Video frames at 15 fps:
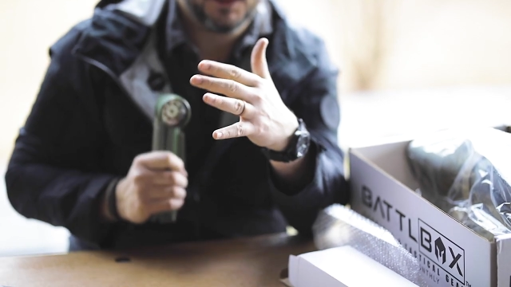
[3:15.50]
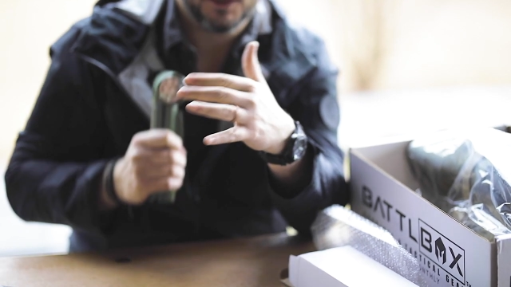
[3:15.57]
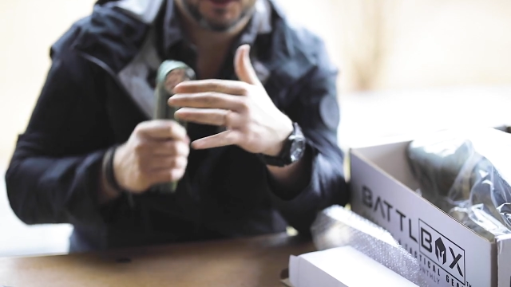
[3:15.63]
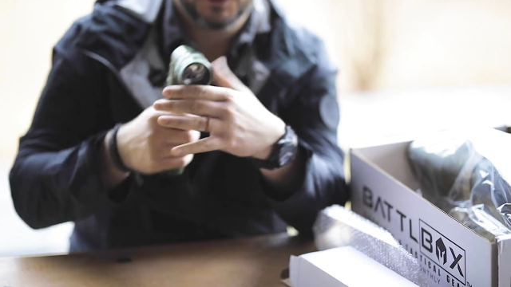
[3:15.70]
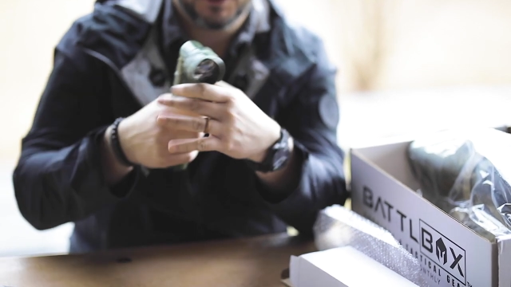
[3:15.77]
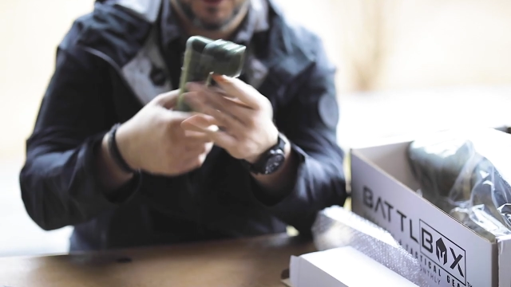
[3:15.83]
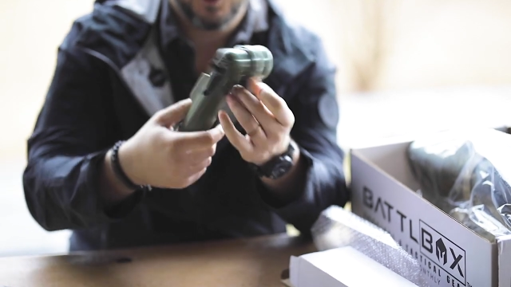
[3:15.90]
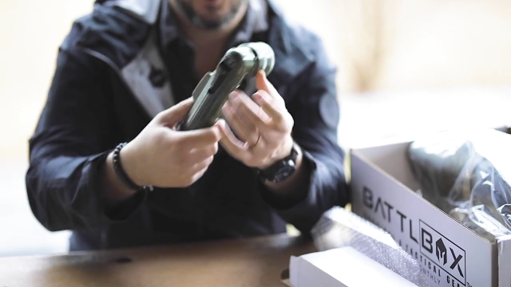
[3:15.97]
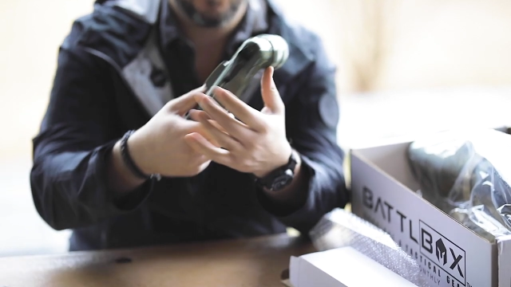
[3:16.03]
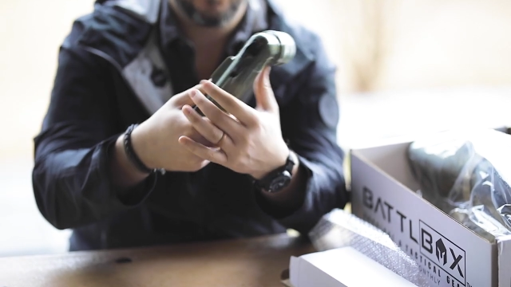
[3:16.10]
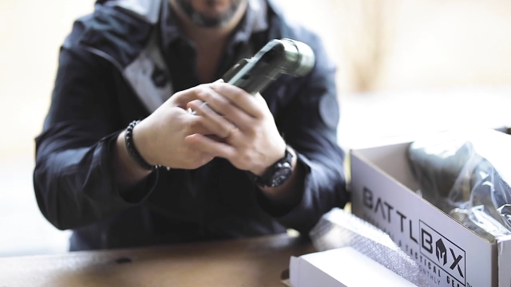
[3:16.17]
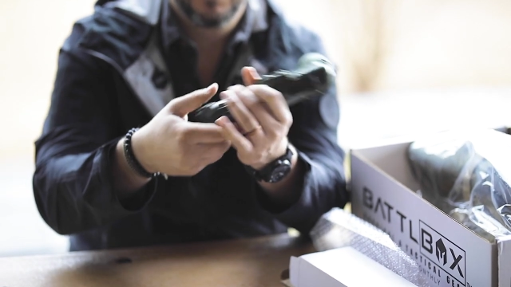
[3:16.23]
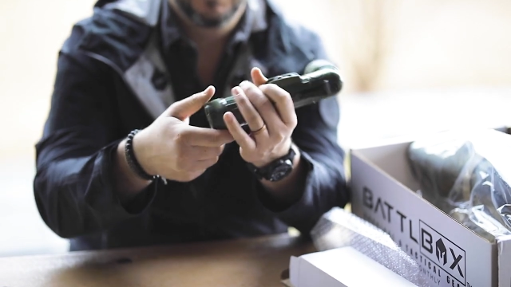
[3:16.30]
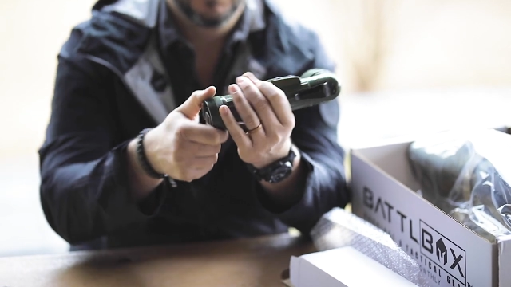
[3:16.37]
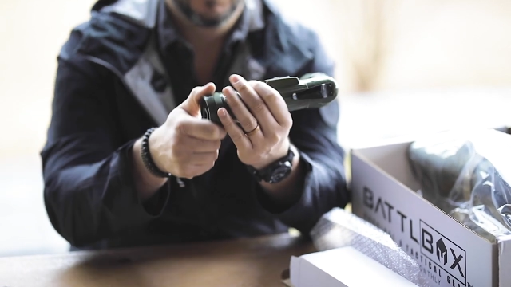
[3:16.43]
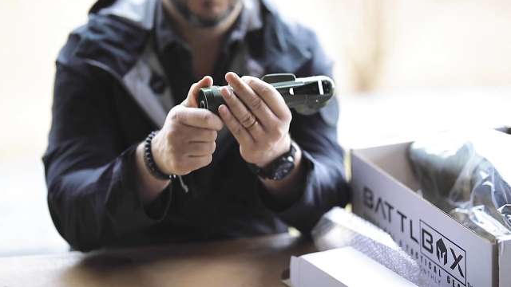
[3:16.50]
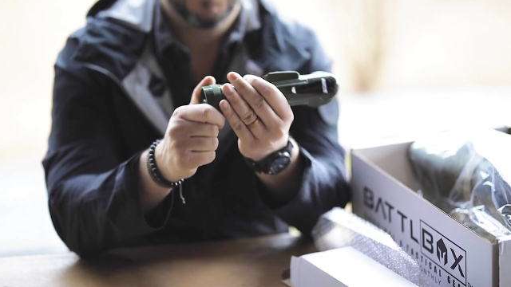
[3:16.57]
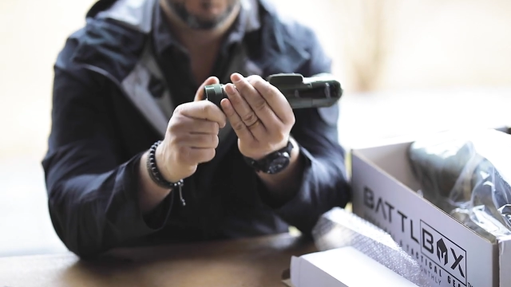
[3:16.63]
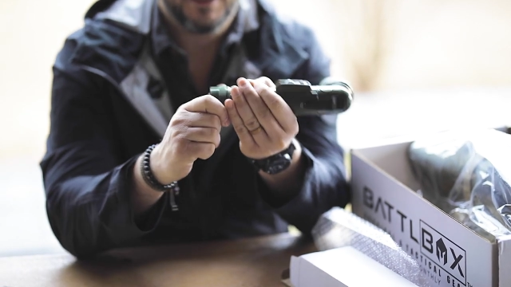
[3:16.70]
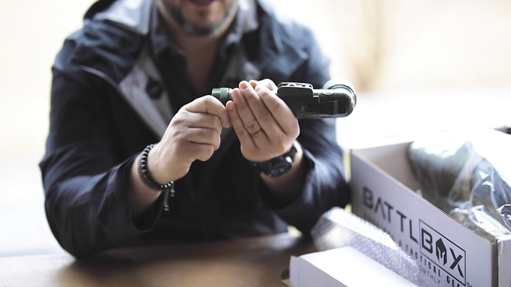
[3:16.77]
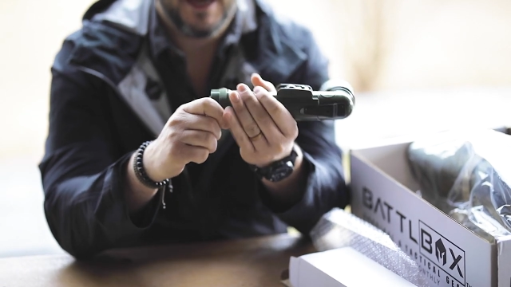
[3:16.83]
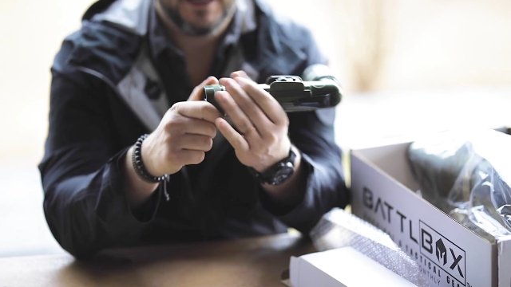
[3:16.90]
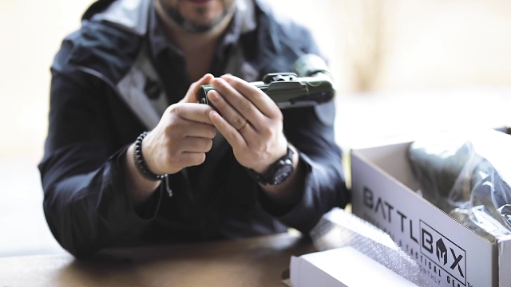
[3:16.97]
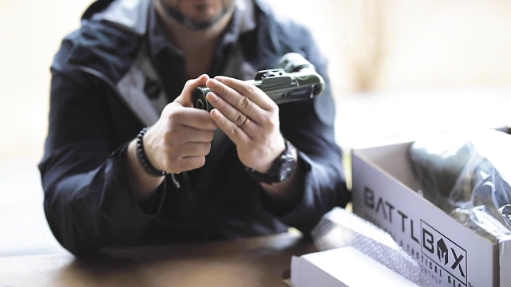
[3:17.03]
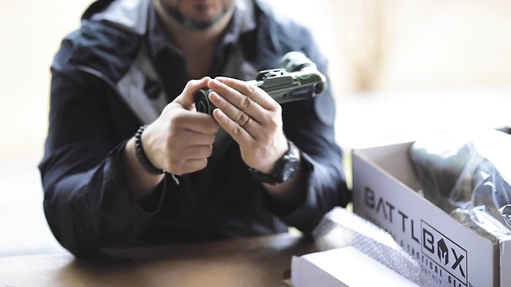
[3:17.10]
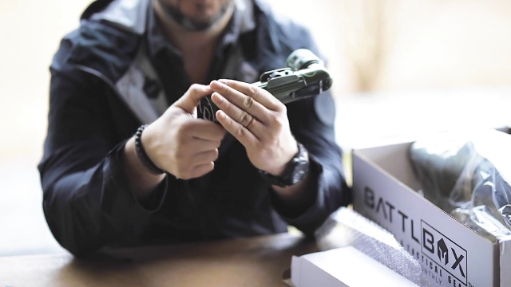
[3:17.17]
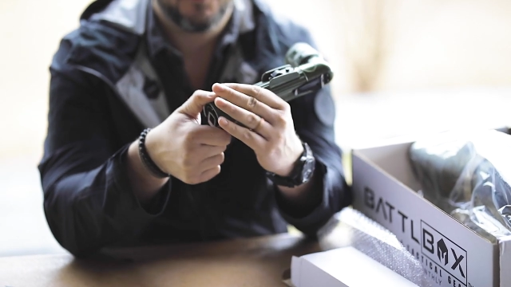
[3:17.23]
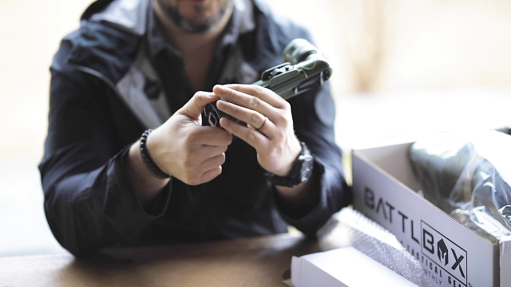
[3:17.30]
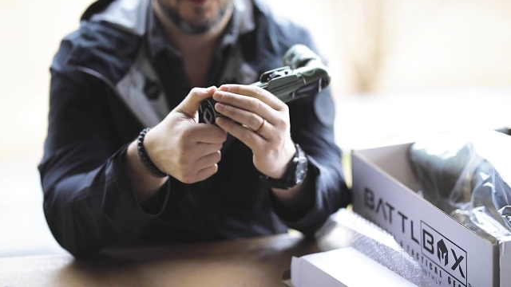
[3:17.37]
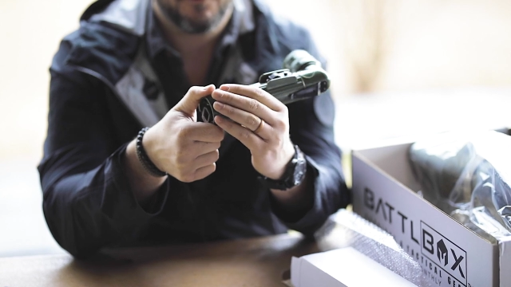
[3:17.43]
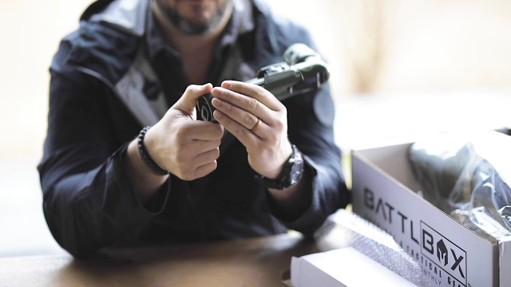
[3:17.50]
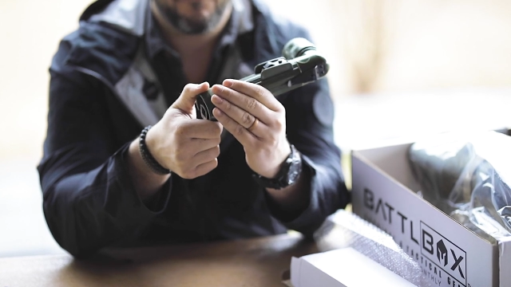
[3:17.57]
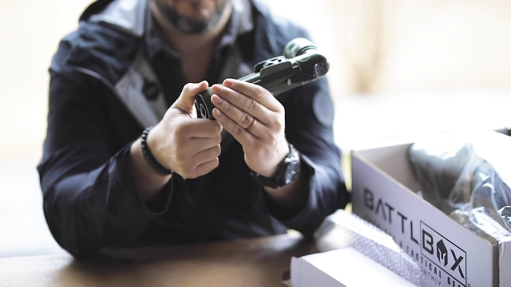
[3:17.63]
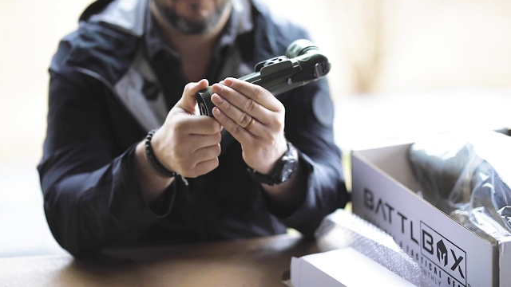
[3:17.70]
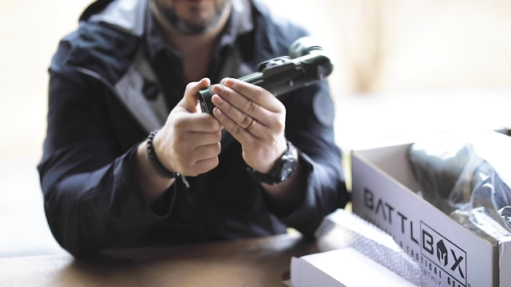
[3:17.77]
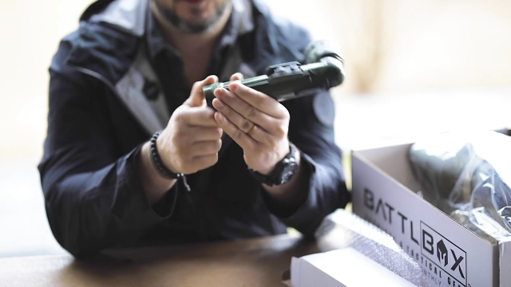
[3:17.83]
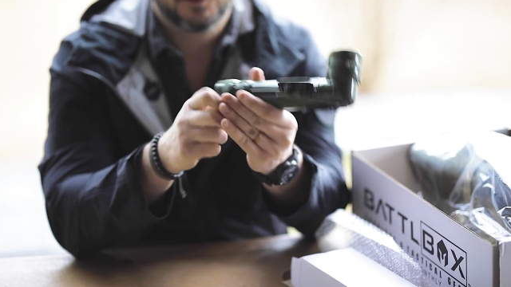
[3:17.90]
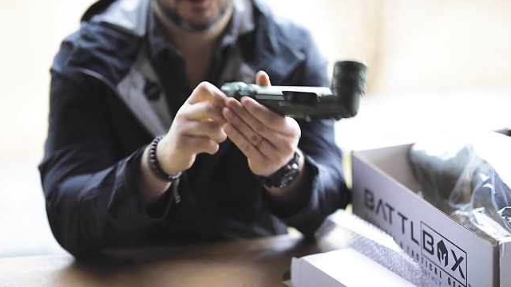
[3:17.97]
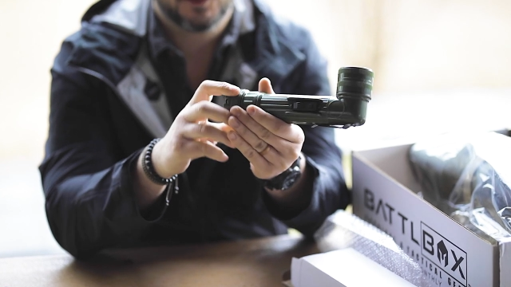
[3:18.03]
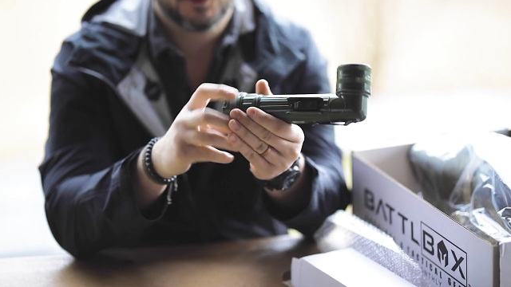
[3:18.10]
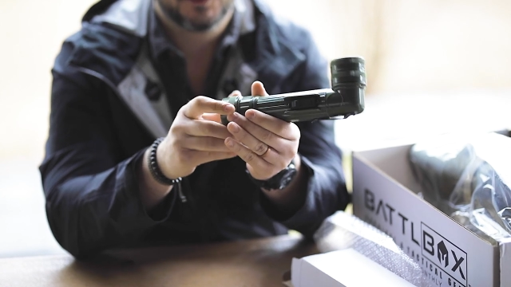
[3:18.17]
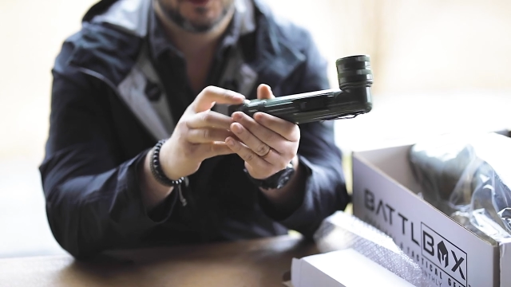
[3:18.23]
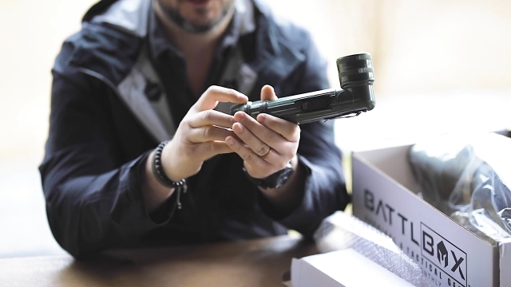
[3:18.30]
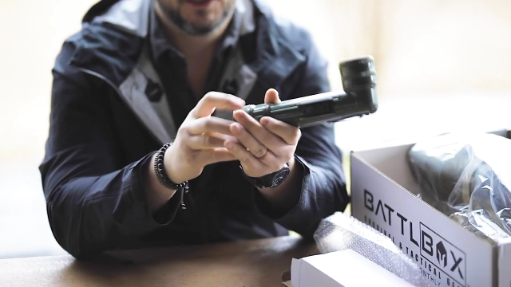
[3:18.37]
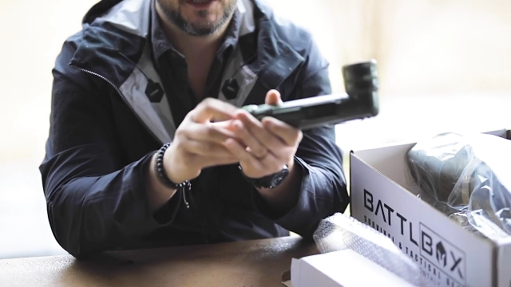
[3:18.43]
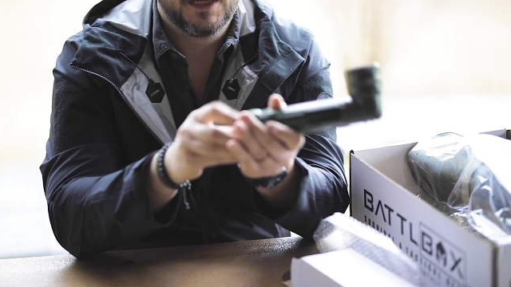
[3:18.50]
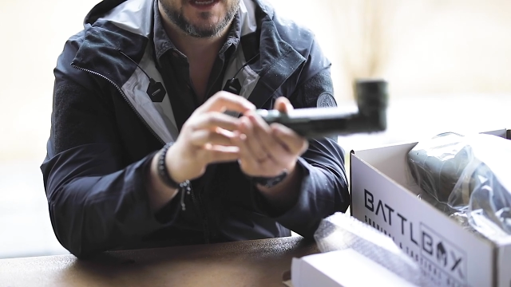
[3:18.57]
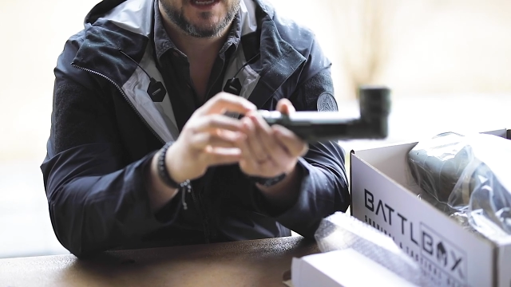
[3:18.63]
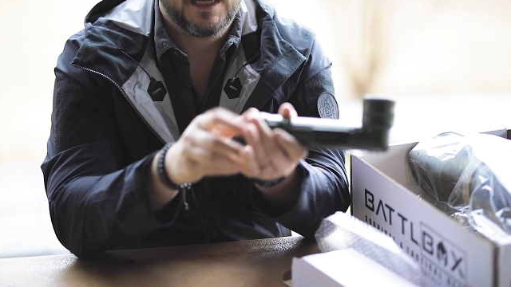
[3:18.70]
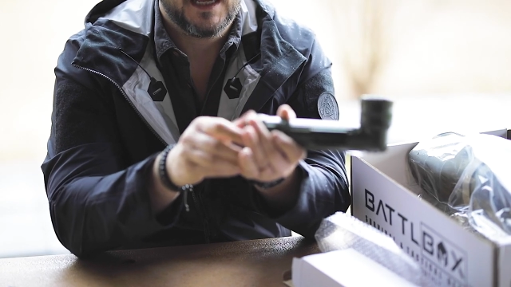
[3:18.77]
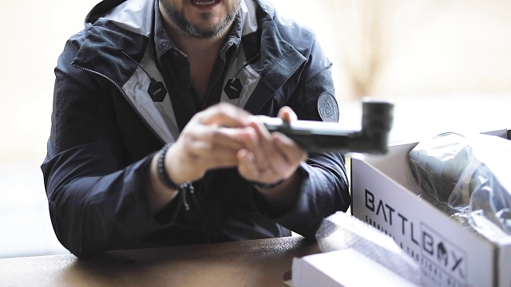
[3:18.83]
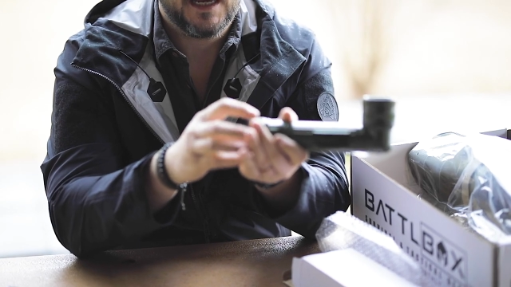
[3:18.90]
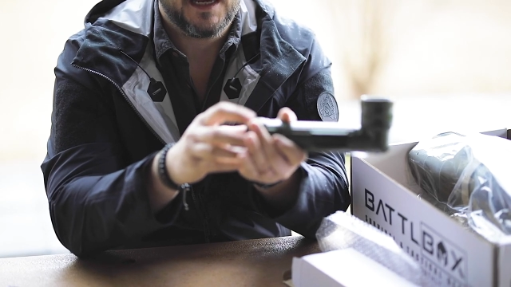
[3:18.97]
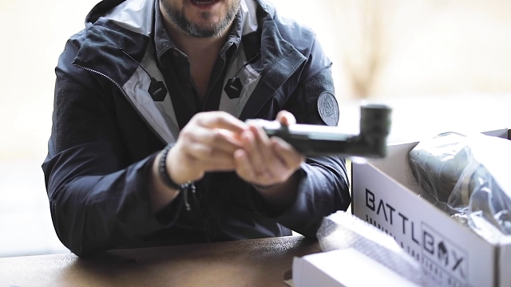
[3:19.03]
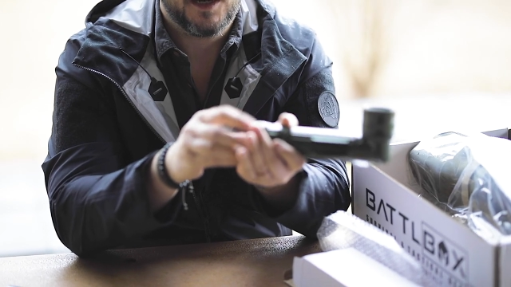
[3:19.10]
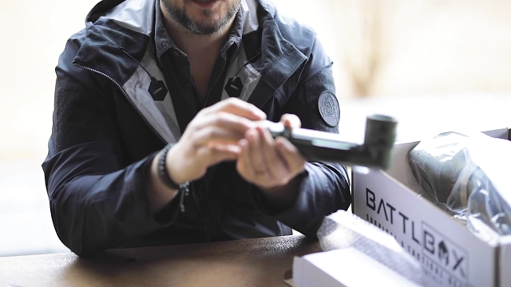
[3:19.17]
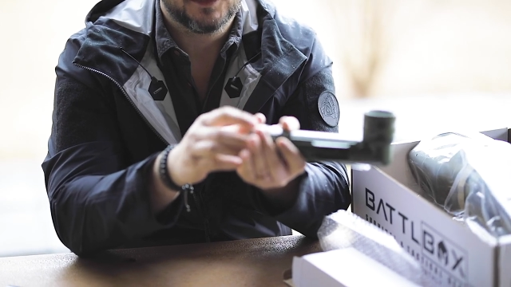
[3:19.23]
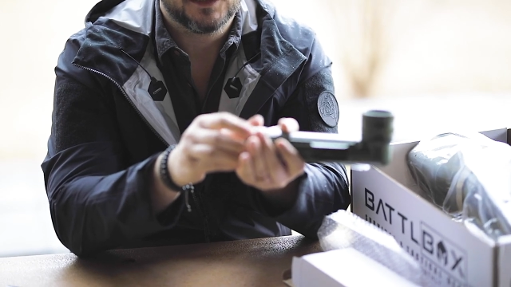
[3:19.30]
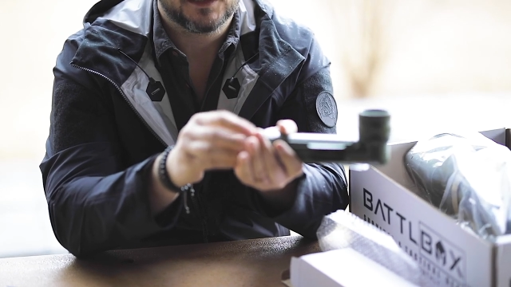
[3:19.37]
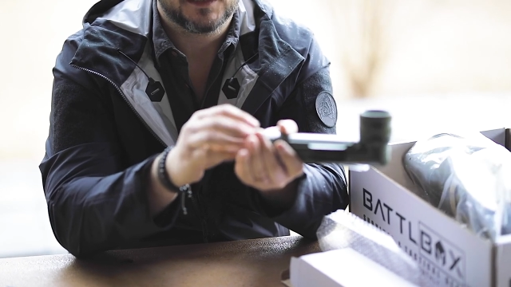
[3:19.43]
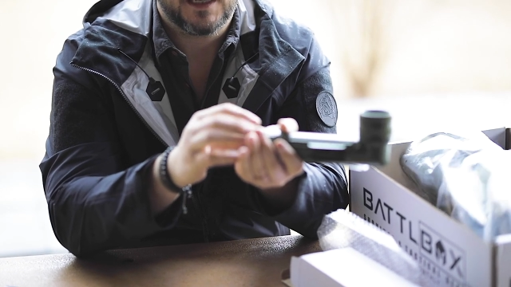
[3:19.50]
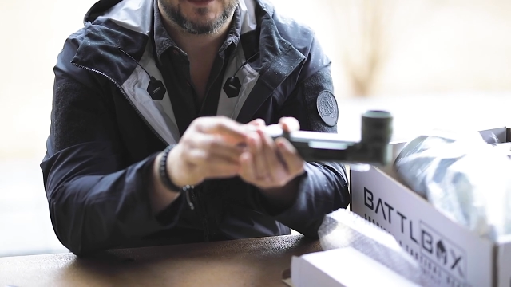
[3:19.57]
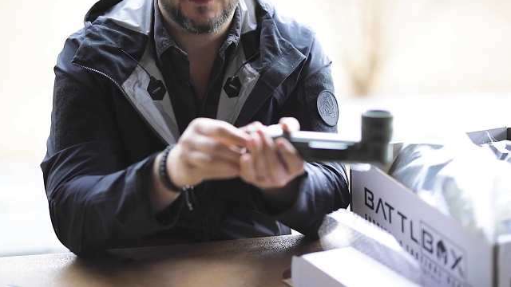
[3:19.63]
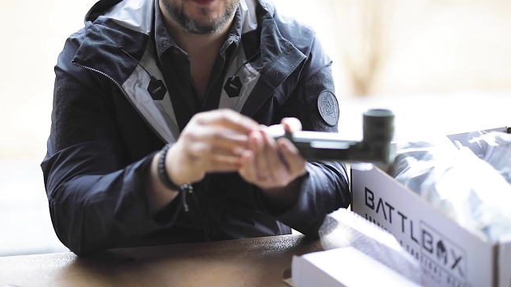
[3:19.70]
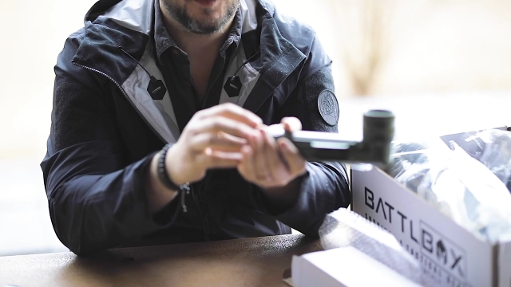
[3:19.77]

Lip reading: Nobody's mouth can be seen.